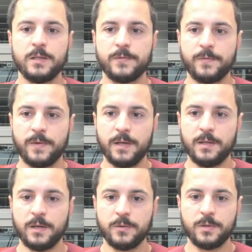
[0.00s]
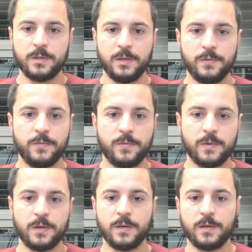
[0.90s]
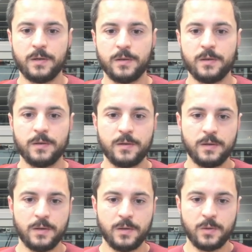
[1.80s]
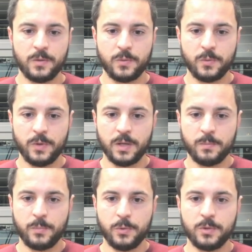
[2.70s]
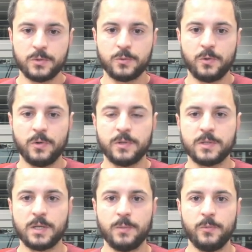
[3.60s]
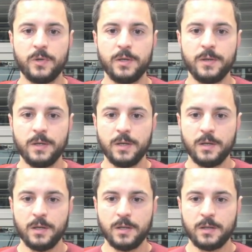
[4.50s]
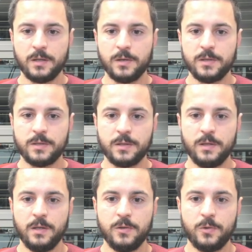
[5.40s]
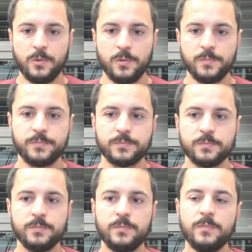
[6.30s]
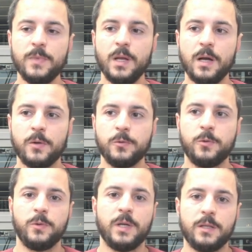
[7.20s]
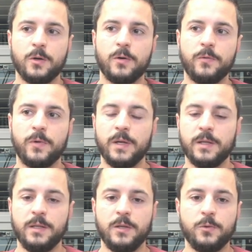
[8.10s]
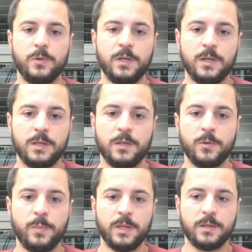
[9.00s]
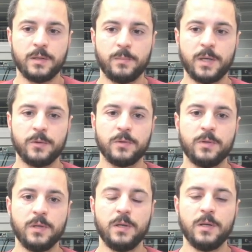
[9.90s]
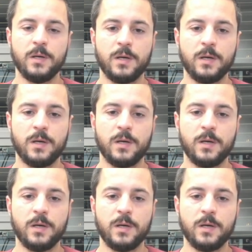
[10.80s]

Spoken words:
And let's find out if we can put a slogan somewhere. There is an intro. I'll do that offline. I need to think a little bit about